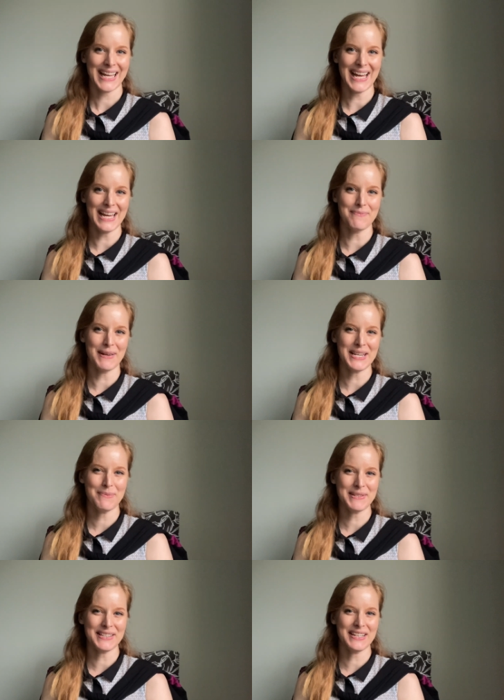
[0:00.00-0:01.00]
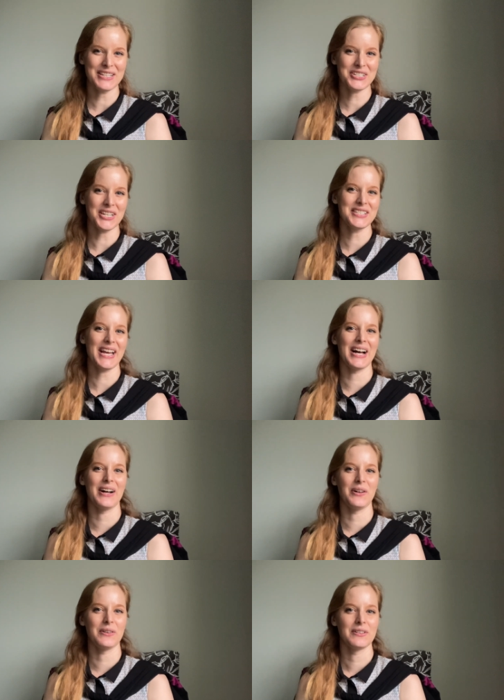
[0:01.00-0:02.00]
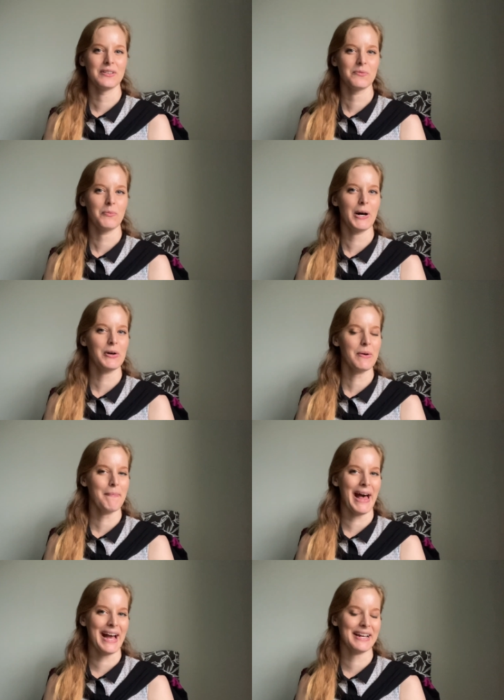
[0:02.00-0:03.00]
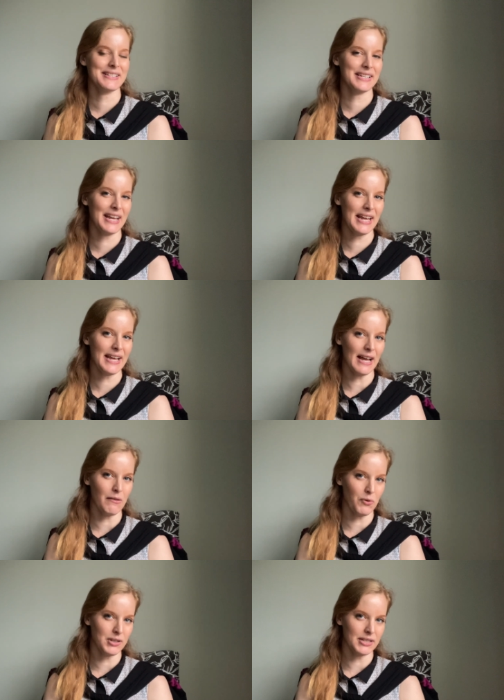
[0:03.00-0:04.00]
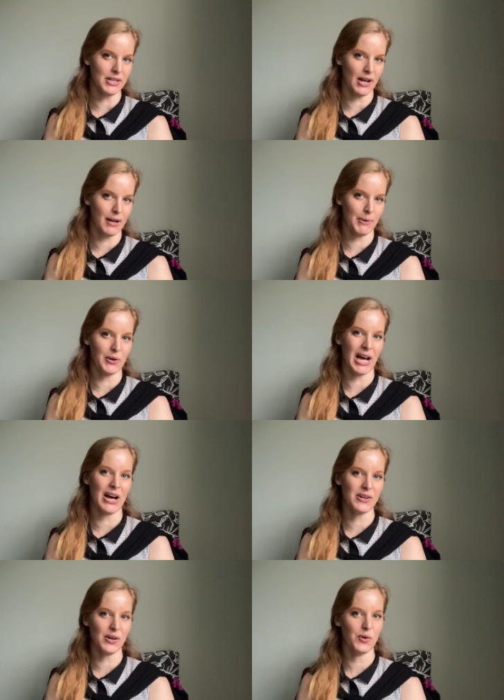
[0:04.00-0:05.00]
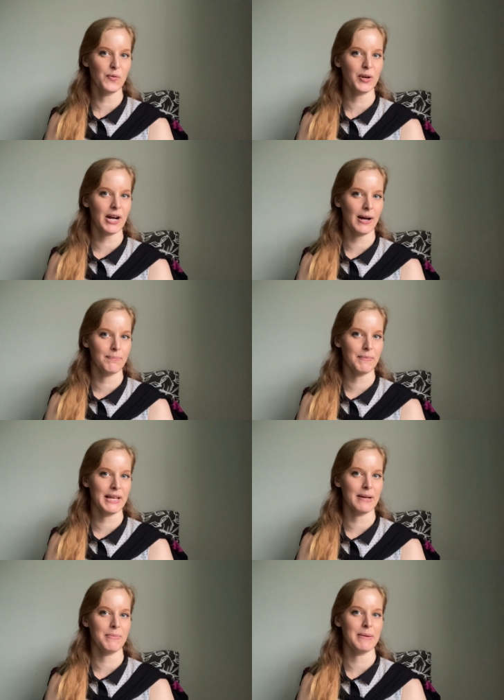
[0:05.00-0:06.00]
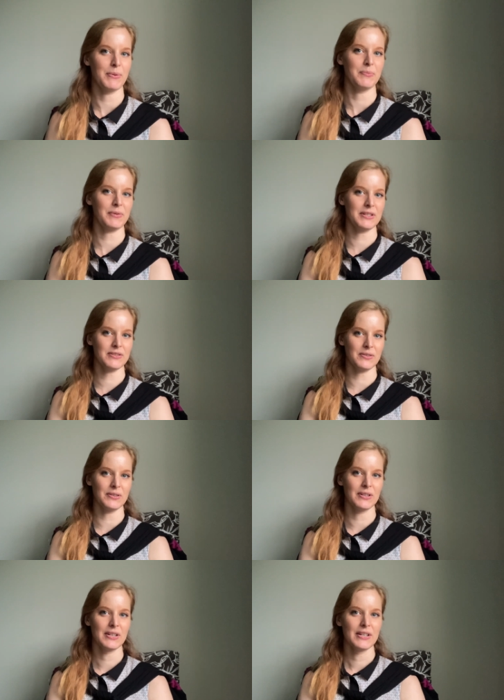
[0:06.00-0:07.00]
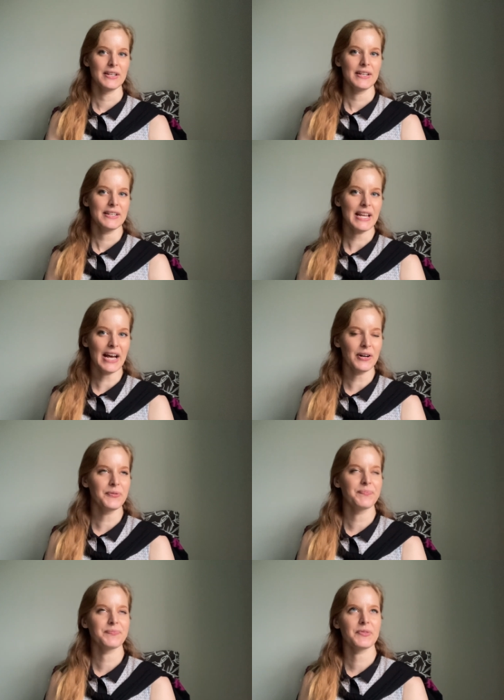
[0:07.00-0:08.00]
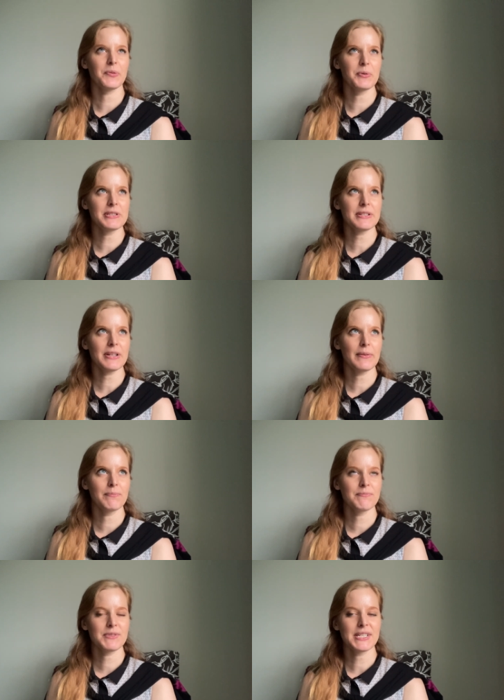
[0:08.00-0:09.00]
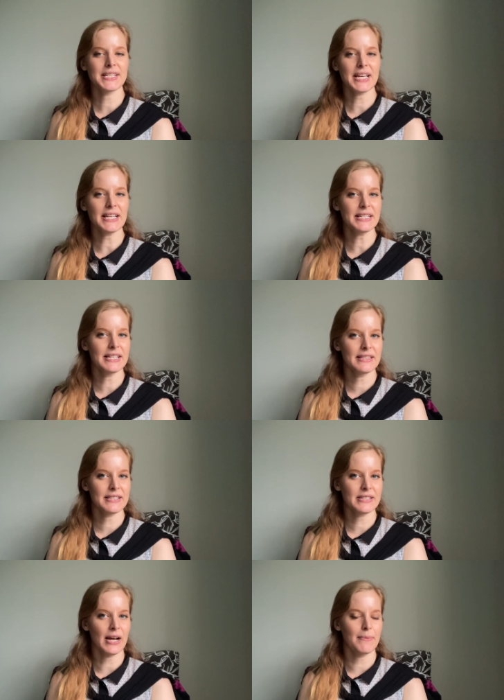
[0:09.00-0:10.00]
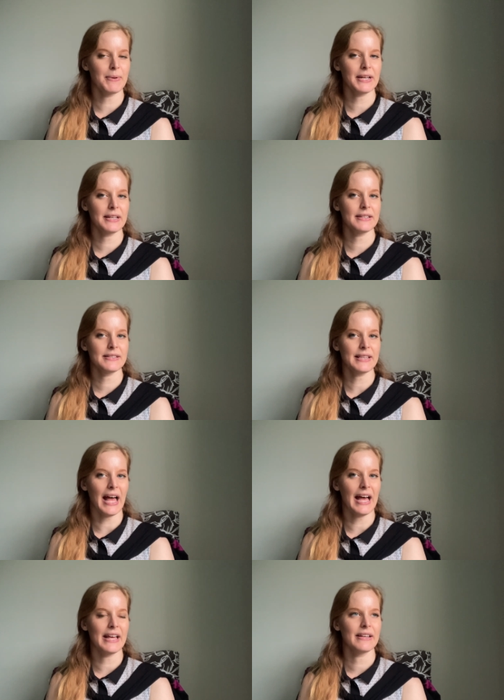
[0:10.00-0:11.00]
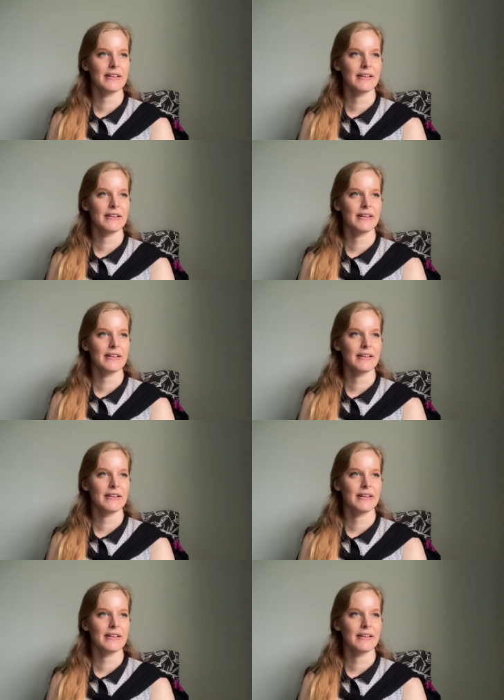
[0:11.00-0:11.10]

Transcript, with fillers: Hi, my name is Leah Chantelle. Welcome back, and today I'm going to talk about how to overcome being a people pleaser. Now, the reason I'm discussing this topic is that